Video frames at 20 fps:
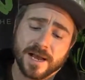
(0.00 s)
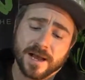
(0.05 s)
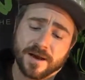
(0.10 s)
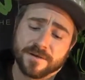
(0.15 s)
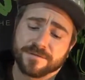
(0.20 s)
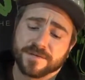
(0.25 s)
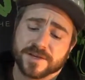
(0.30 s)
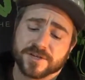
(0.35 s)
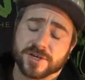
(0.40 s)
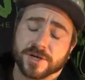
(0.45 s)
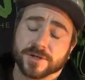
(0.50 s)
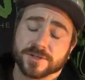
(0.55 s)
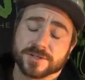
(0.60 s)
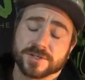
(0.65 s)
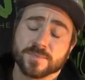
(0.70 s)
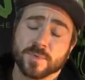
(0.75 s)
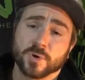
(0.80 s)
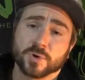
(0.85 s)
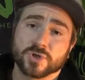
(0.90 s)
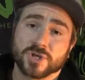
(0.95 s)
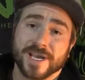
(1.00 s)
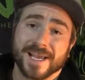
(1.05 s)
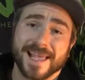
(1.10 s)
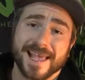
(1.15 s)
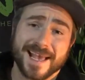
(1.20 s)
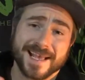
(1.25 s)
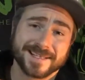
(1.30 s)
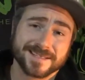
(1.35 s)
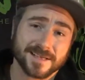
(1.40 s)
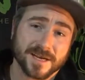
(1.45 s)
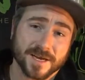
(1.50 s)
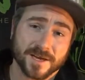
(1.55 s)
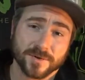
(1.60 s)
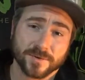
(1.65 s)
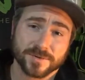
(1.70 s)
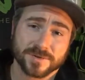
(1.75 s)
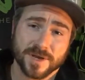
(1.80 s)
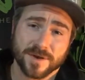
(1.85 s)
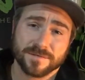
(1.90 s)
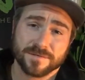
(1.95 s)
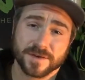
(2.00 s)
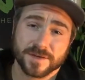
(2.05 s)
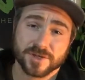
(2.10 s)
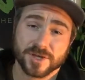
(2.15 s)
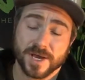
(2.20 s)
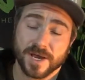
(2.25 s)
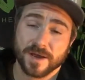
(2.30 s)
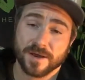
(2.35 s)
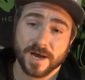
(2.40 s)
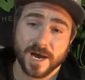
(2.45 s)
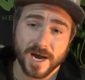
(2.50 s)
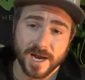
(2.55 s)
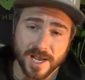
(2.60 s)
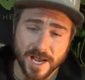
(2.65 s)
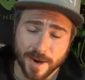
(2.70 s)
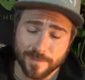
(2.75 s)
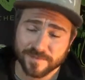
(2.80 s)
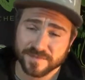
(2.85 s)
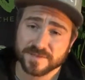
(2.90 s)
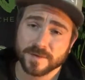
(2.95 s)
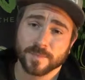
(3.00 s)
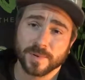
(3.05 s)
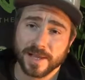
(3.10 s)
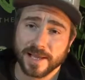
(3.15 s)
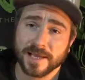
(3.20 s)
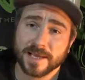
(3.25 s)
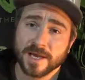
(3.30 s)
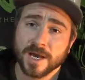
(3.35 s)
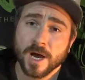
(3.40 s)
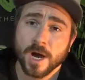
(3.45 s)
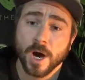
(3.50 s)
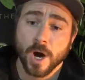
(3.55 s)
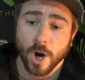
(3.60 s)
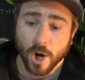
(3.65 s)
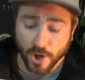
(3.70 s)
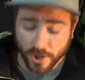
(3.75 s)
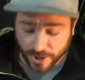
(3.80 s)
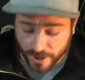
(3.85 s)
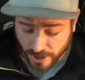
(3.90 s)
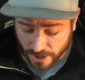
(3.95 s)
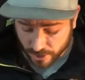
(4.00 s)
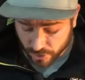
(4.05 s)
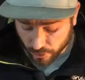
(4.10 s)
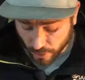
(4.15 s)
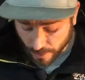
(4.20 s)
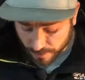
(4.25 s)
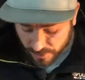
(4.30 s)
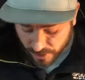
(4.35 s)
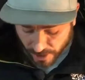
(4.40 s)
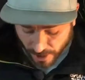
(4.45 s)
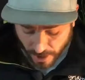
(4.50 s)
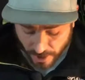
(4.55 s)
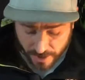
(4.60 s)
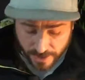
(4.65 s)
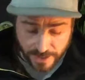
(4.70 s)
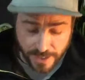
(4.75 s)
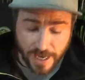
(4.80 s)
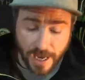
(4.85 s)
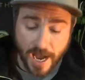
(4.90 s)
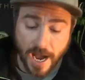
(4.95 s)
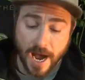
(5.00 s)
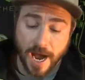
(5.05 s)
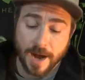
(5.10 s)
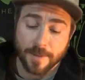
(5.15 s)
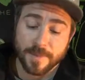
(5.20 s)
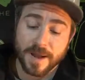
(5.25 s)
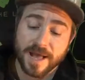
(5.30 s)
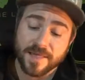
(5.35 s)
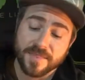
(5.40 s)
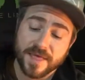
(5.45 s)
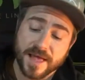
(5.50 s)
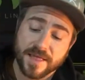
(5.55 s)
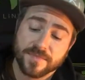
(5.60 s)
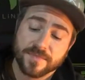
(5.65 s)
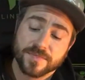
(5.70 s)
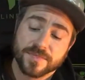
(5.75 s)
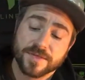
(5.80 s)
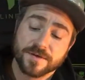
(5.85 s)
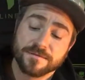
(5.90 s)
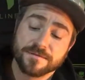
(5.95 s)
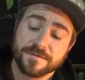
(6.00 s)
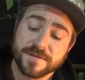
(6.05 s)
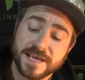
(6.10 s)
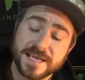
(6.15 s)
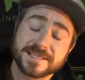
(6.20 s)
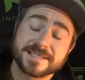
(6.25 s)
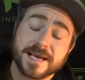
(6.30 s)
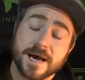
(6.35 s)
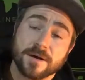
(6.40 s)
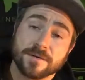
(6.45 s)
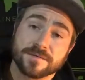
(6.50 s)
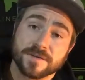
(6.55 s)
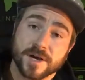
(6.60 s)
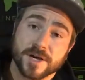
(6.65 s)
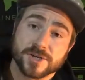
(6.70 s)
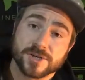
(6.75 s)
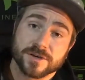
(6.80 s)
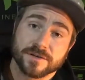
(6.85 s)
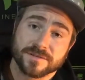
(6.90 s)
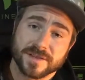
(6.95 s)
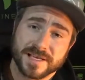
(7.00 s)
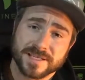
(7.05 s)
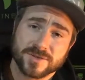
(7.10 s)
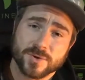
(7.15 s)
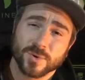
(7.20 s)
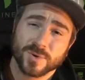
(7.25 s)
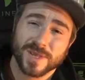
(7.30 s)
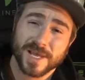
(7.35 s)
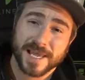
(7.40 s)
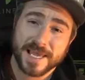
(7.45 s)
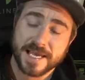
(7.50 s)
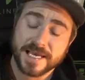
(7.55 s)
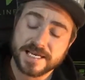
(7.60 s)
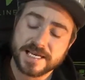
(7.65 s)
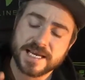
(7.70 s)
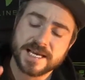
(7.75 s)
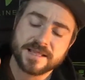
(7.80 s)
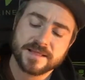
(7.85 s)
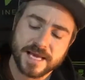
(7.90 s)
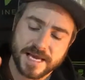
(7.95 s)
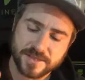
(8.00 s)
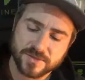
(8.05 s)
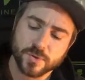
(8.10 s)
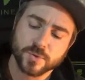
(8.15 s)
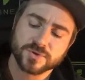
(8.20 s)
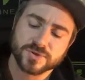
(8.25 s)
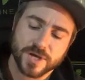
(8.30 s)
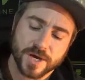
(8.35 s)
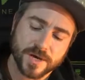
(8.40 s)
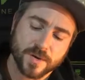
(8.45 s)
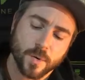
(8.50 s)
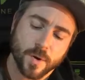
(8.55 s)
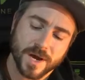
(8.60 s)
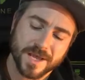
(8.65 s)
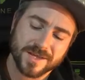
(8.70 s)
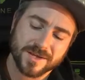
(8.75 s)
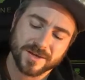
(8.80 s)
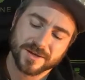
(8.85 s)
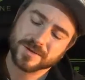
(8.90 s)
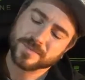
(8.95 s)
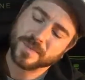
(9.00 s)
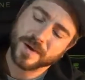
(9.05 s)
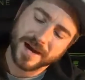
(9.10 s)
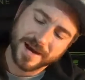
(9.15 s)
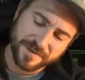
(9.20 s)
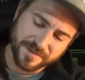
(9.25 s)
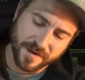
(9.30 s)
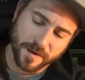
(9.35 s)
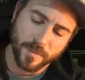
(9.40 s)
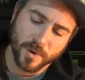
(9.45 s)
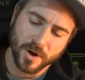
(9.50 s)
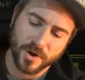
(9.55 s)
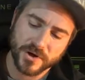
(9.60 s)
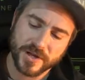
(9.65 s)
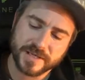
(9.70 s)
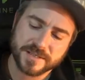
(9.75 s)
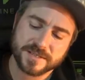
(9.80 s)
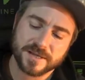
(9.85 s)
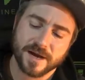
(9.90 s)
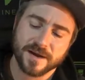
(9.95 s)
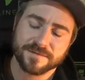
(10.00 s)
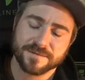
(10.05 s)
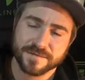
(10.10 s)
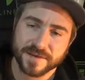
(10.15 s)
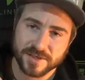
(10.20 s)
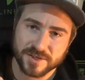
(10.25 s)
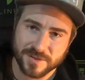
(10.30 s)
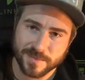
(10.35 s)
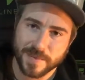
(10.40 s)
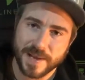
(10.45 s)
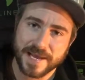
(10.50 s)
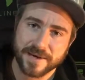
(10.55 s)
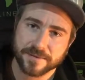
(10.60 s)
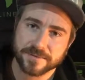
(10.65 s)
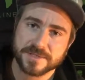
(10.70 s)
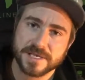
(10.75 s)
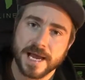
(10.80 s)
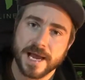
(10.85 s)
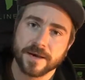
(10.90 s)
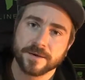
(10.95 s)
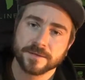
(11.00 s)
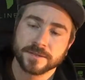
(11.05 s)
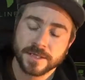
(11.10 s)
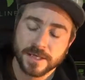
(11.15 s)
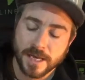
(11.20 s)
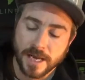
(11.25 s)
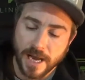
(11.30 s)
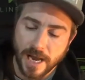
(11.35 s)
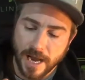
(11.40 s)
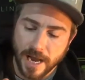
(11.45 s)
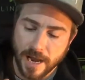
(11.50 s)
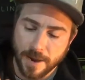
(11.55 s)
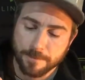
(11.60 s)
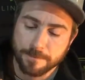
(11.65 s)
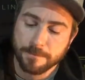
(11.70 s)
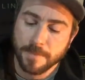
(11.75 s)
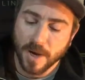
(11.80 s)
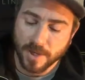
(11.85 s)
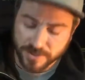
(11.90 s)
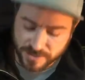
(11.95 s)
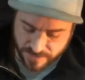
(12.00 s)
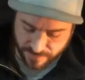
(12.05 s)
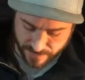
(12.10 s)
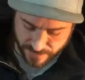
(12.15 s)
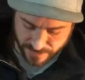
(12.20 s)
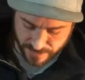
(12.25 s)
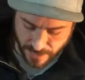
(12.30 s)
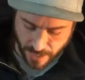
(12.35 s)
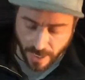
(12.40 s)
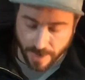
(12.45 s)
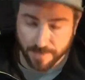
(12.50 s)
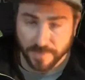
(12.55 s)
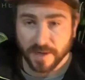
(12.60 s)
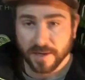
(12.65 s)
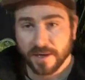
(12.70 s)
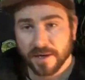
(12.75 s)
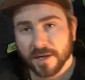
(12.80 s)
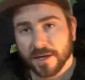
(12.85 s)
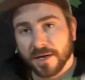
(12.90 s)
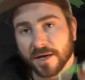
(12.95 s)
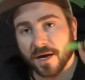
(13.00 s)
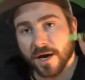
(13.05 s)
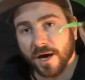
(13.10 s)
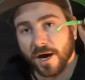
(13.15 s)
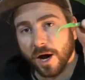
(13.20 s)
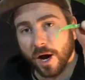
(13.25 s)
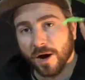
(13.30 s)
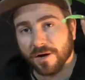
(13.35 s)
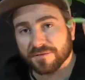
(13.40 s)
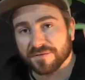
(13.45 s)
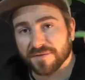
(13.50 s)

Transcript: I fish it on small jig heads. I can also fish it comfortably on a drop shot, and then the V-tail version of this called the Kiddie, that's also quite good. But if I'm honest, I fish the paddle tail most of the time. Hot